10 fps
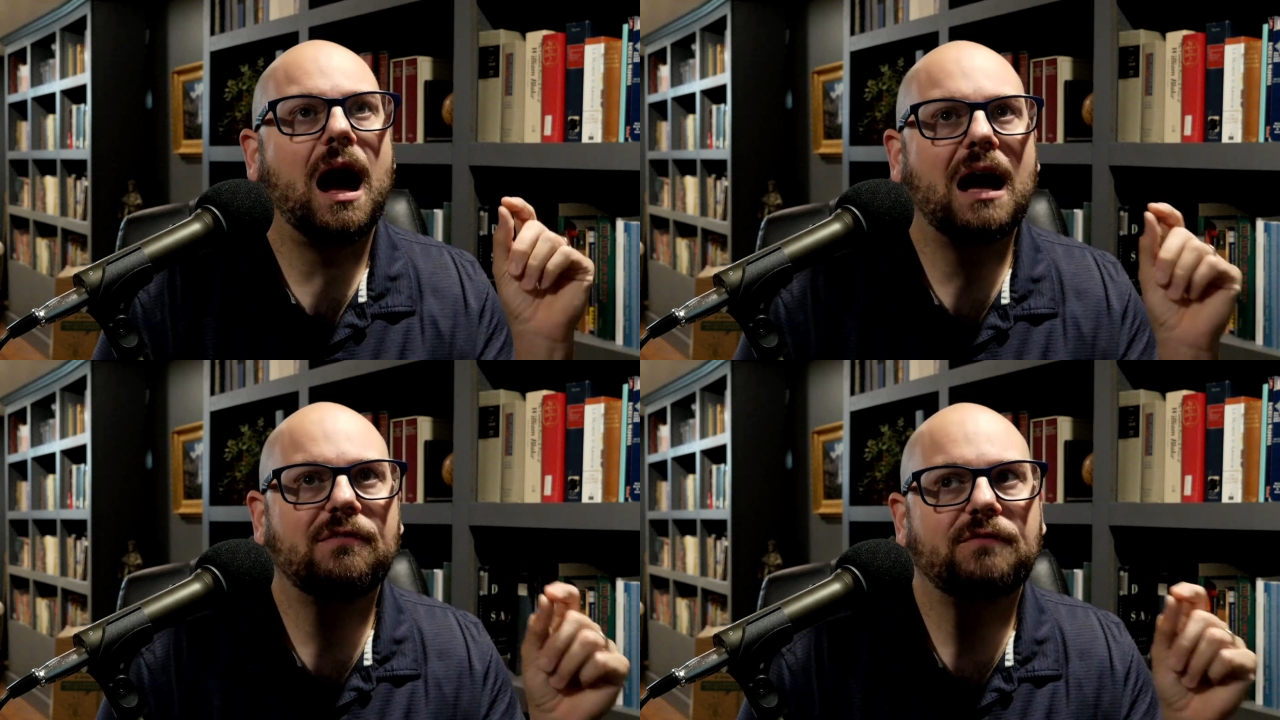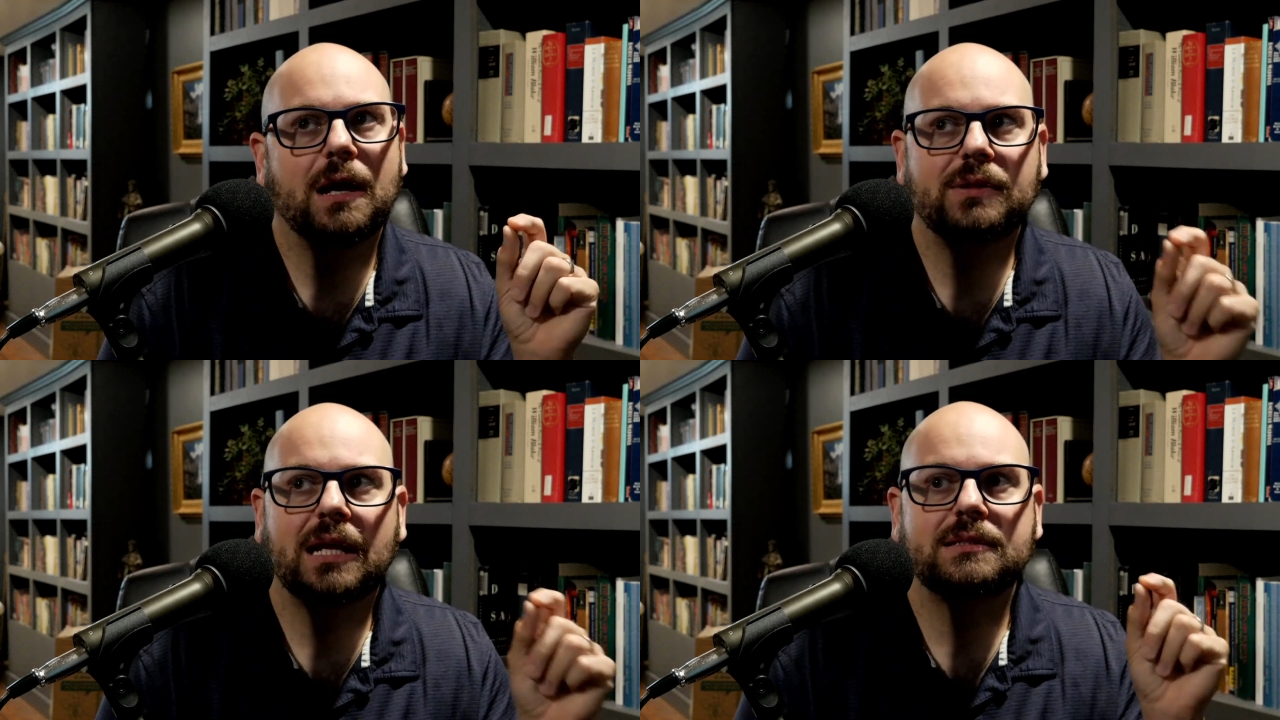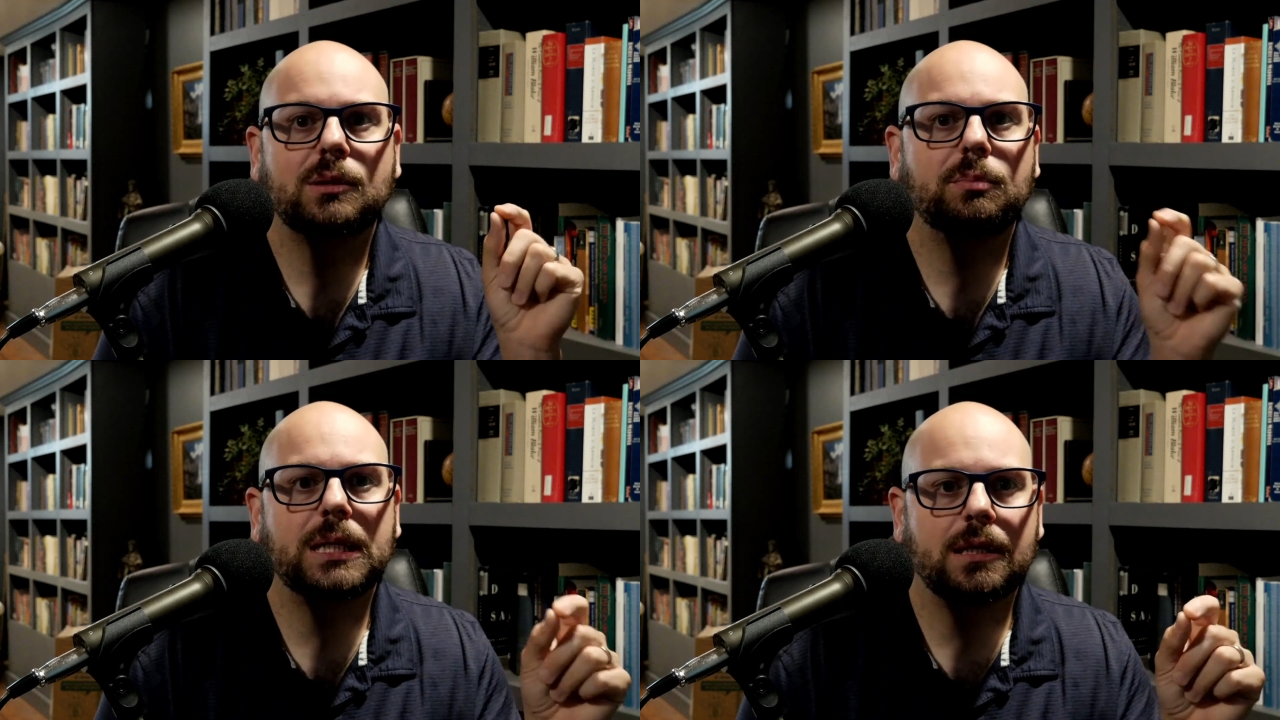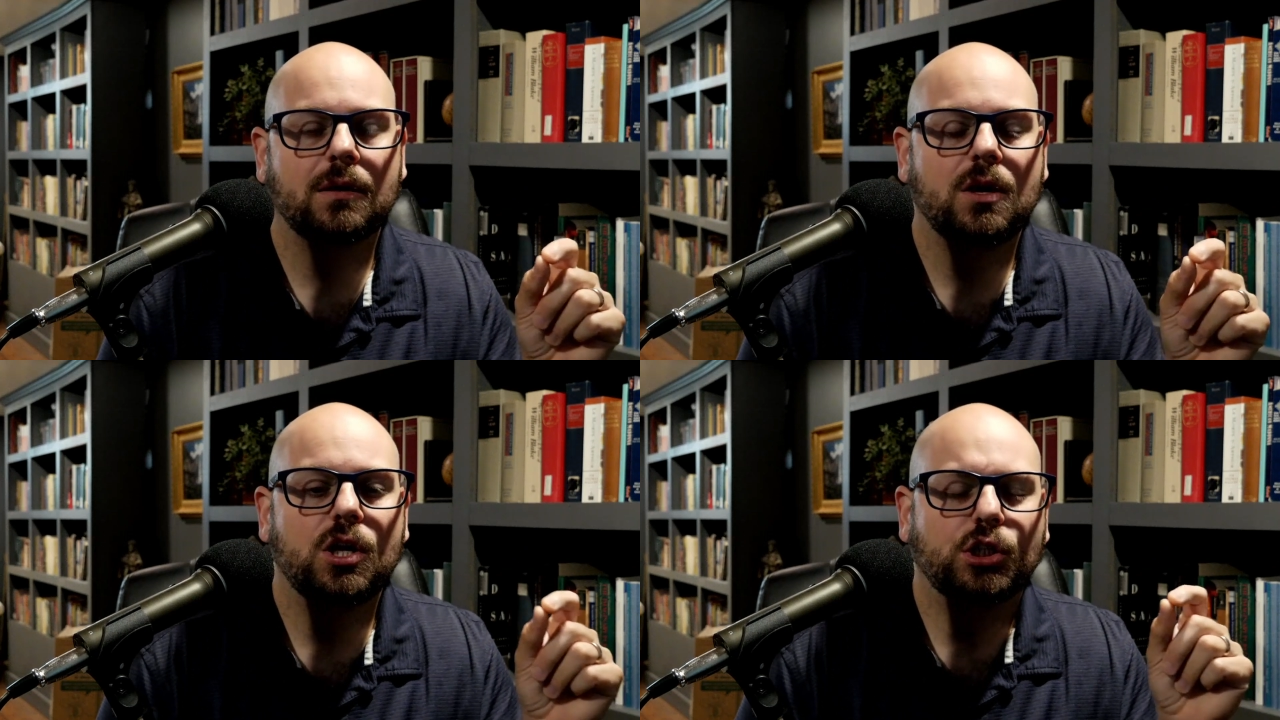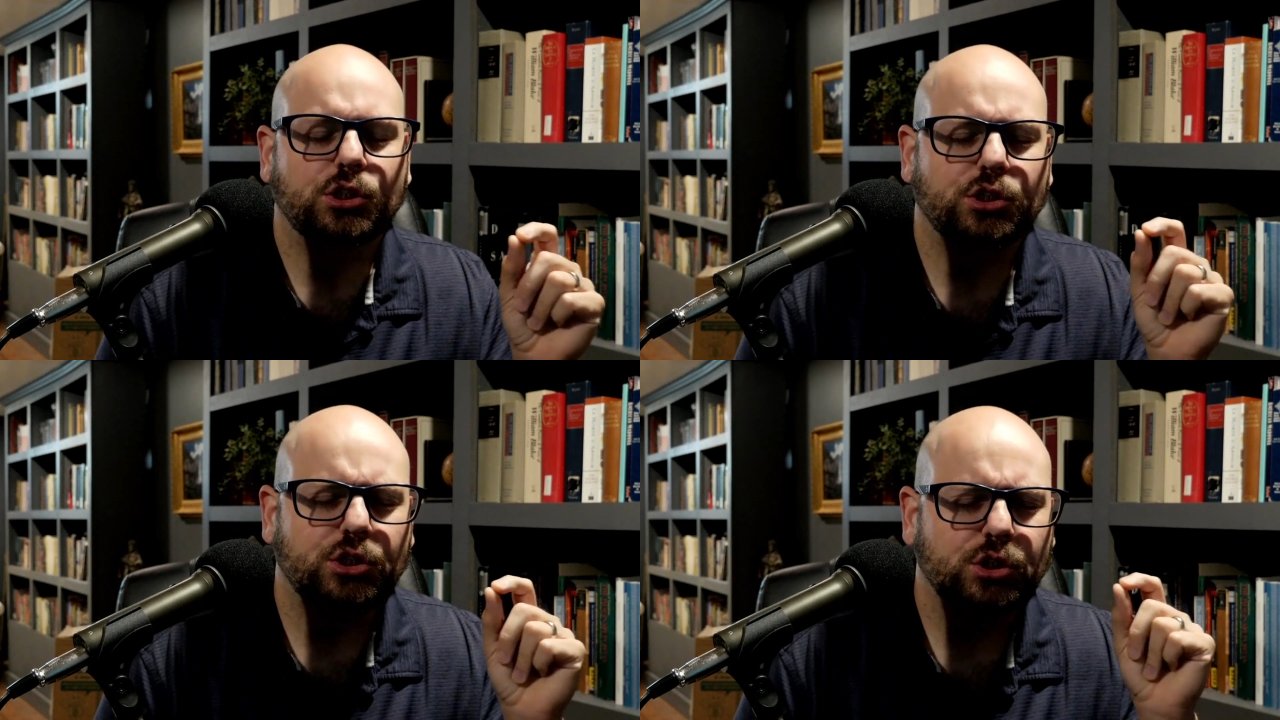I found that to be
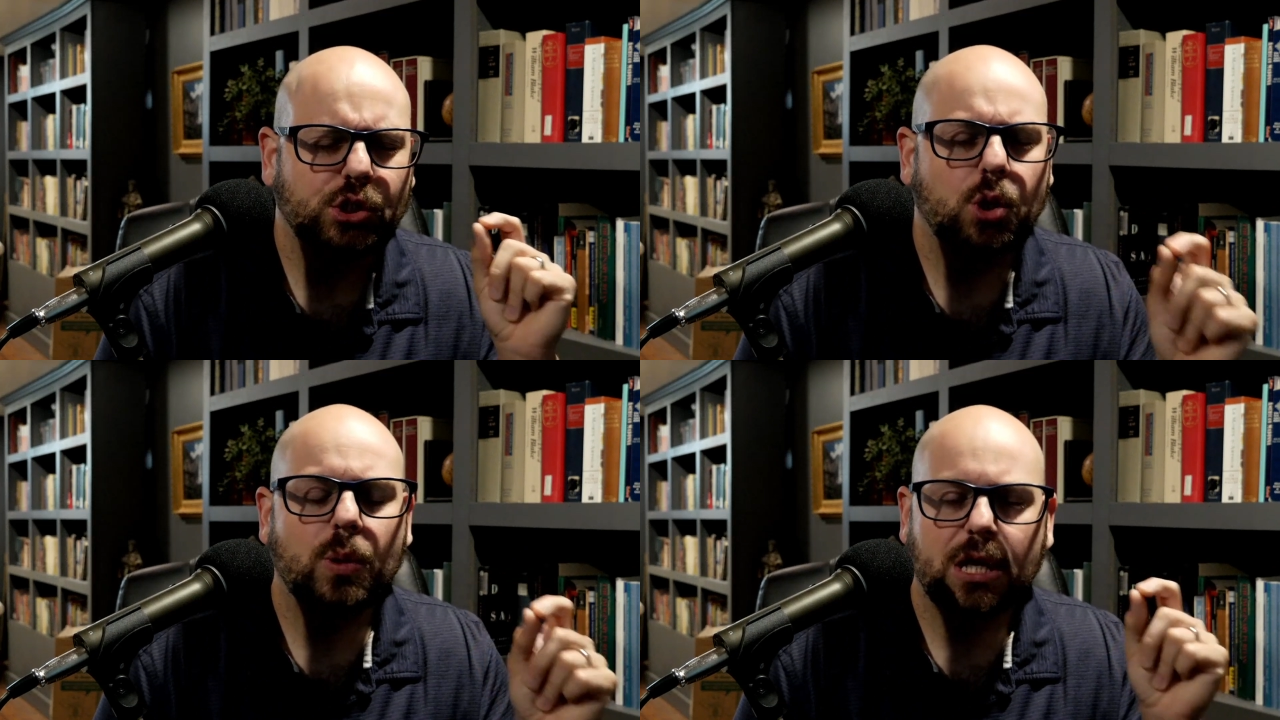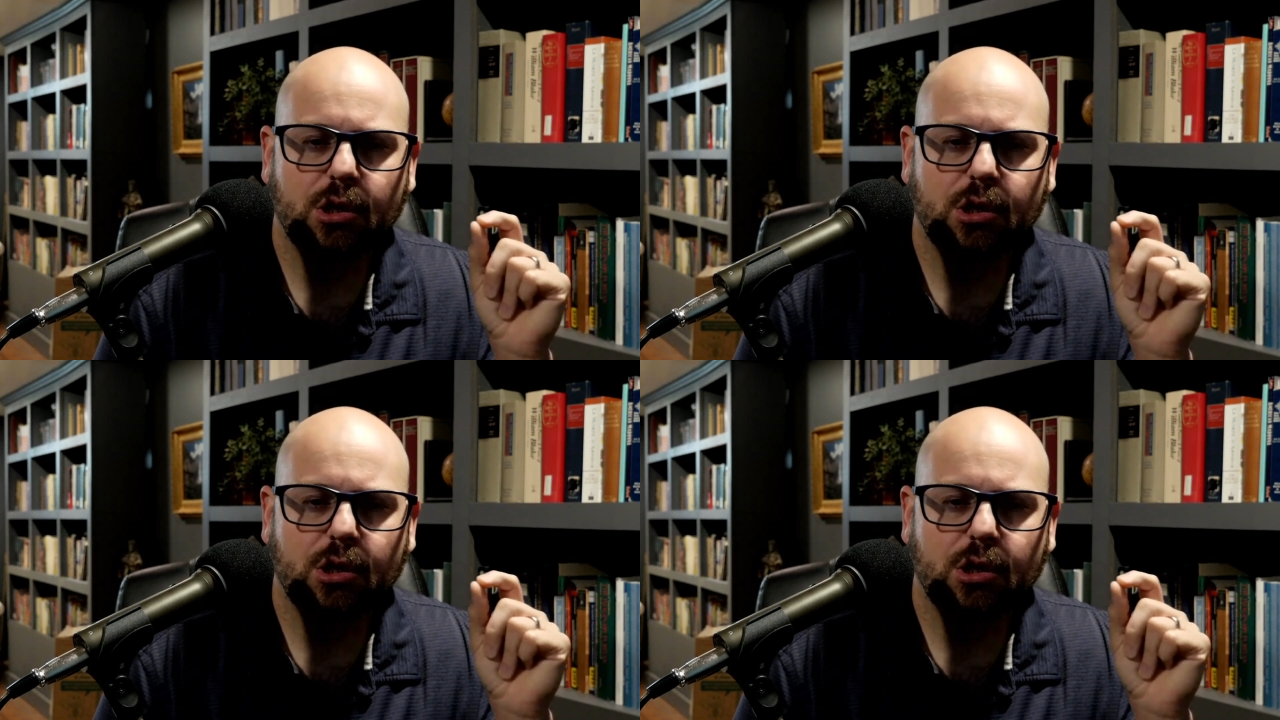so